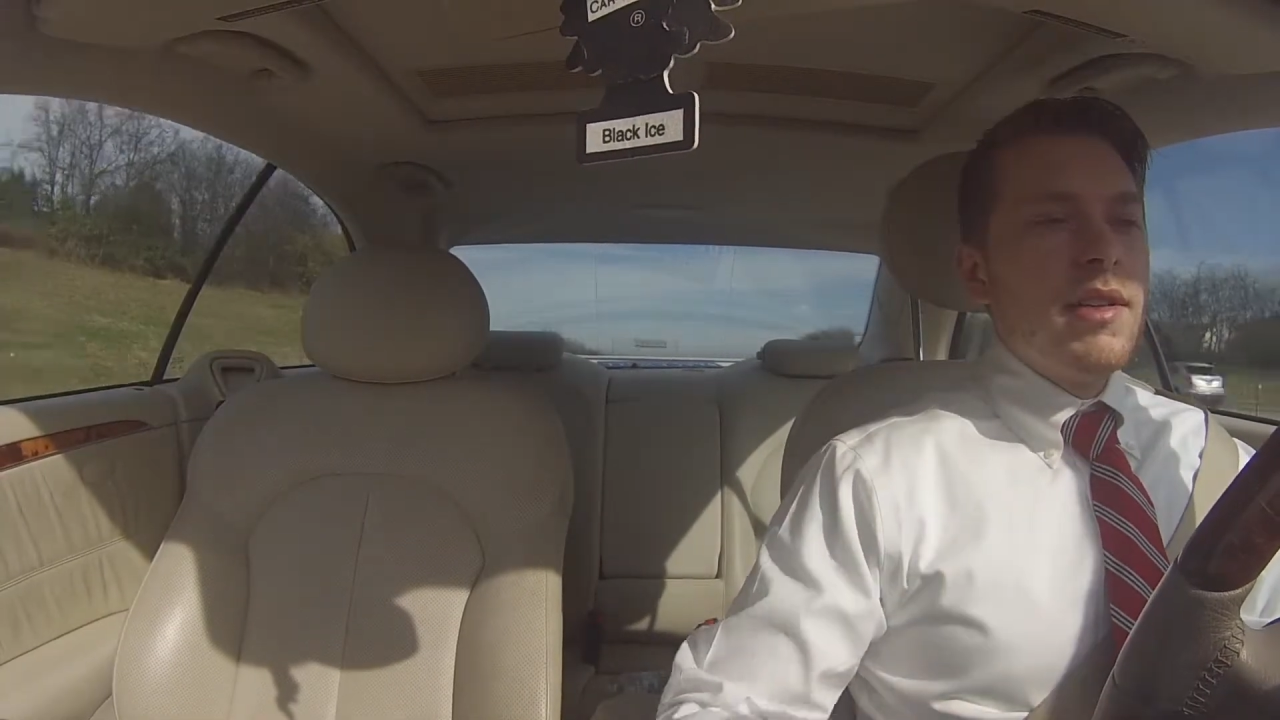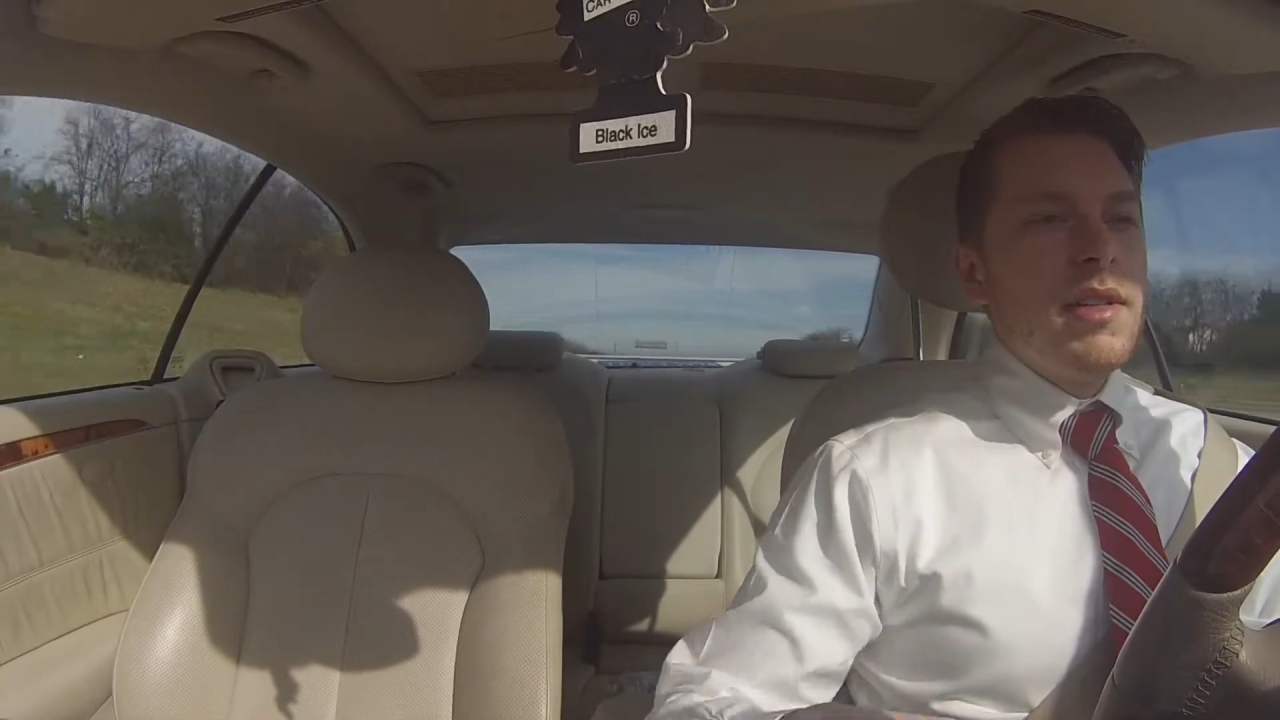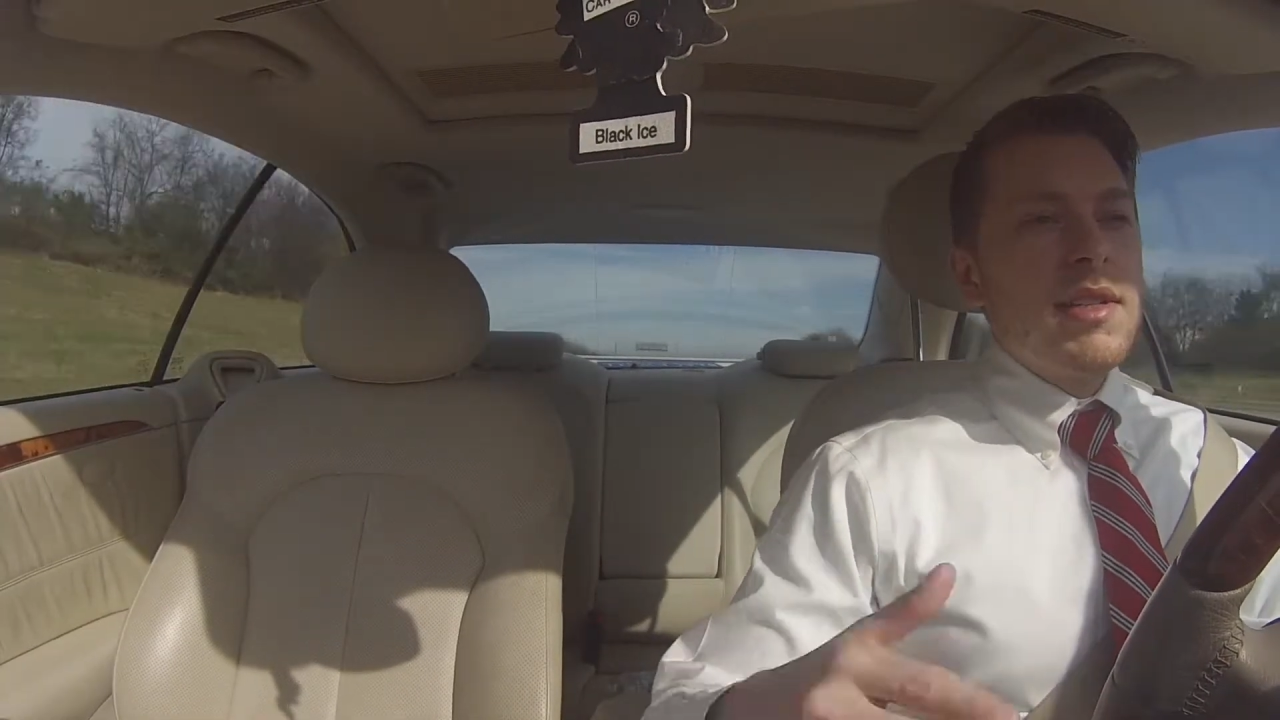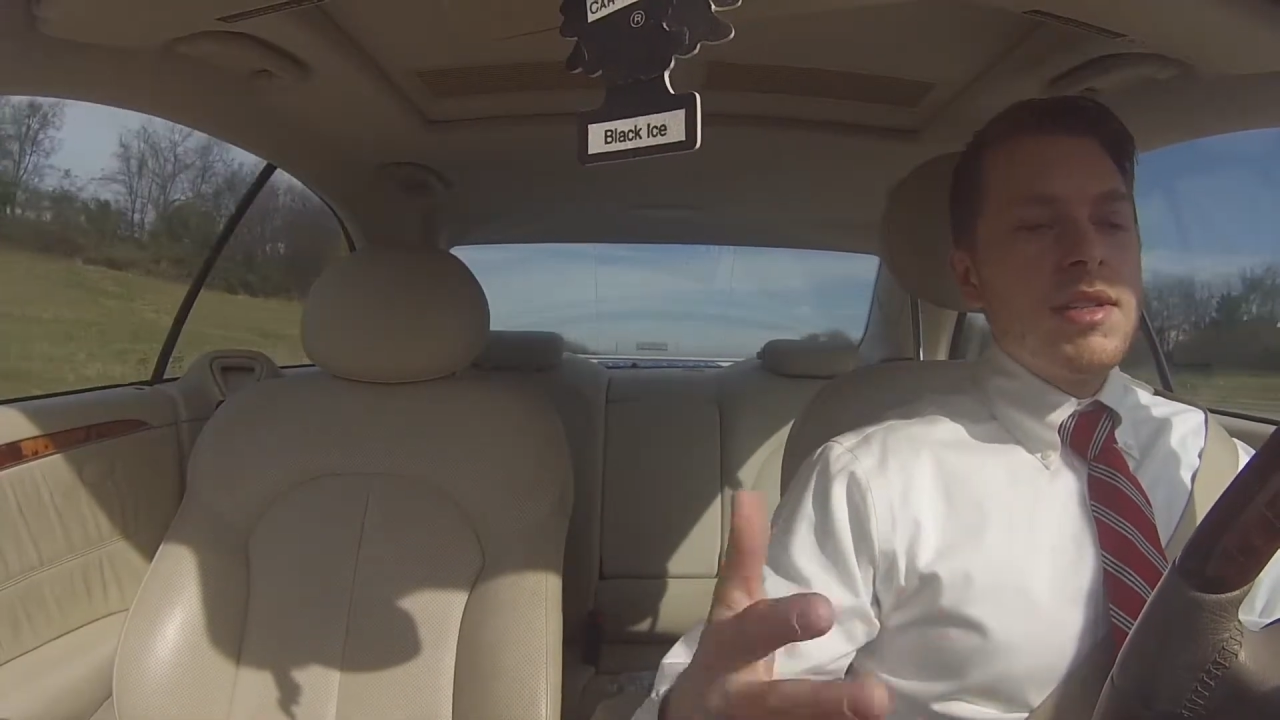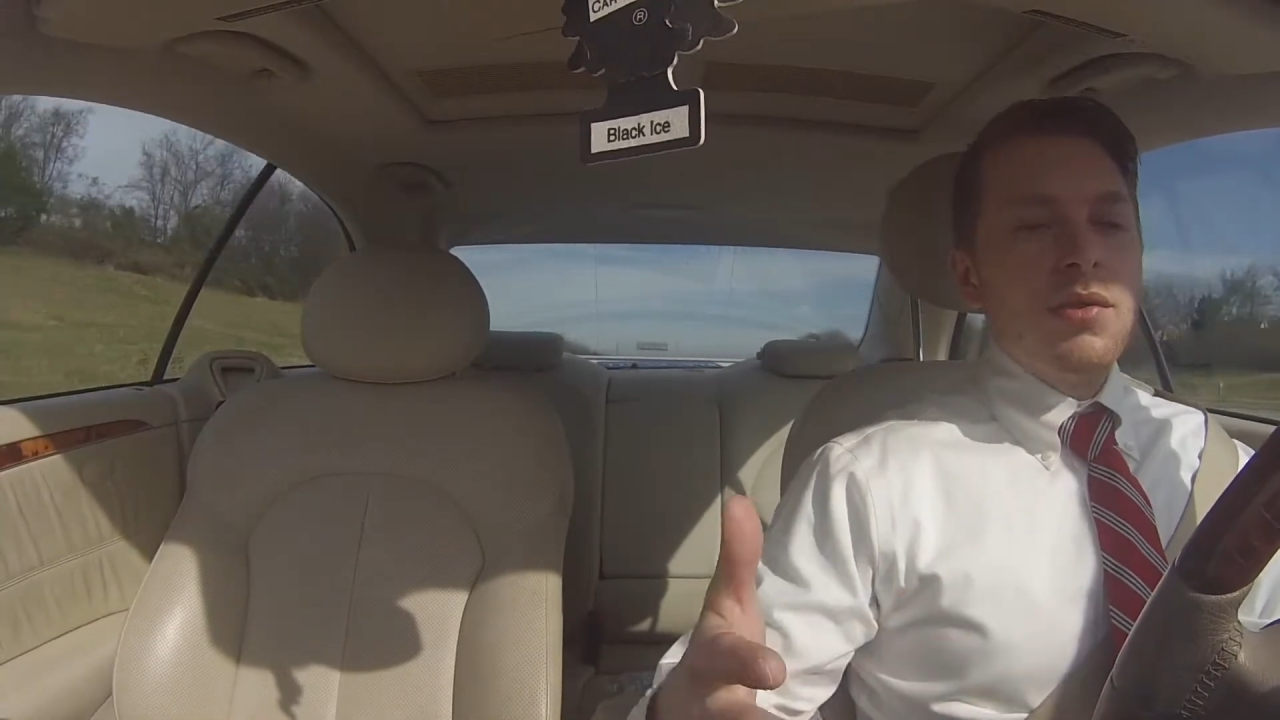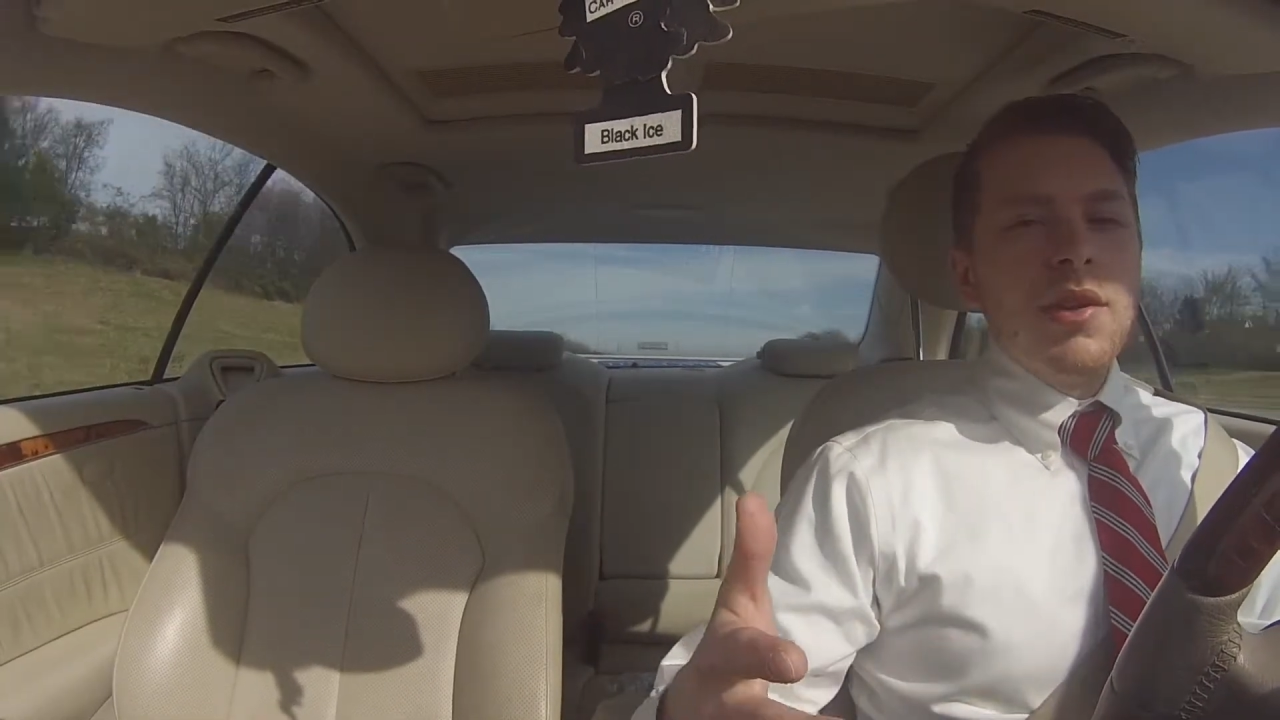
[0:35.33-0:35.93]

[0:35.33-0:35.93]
This is a